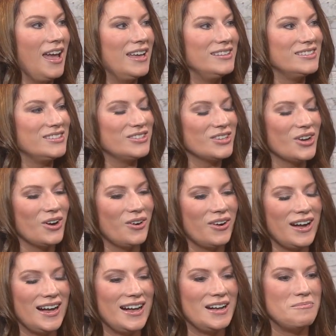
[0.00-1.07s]
And
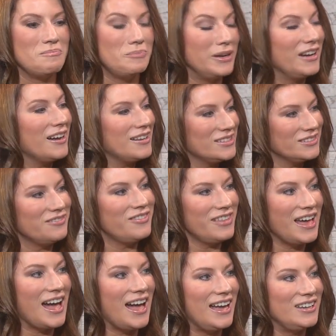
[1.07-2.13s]
so because of
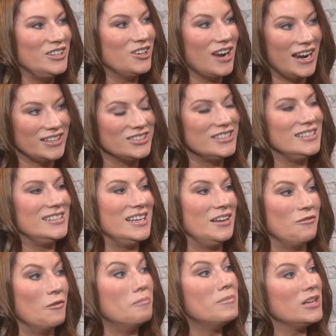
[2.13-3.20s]
that, you're actually
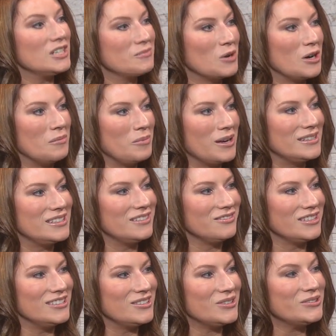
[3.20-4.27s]
seeing much more impressive
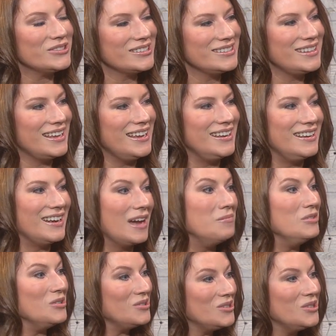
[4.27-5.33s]
results than I'm
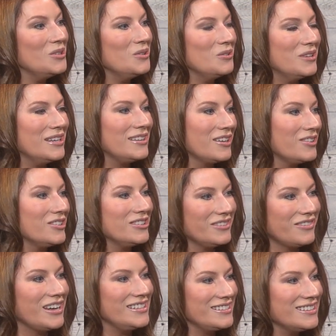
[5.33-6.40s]
used to with other
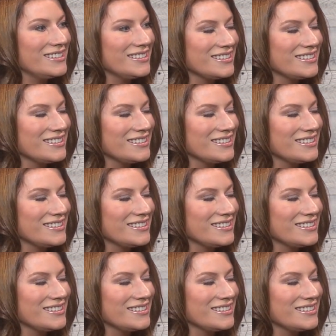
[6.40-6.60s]
devices.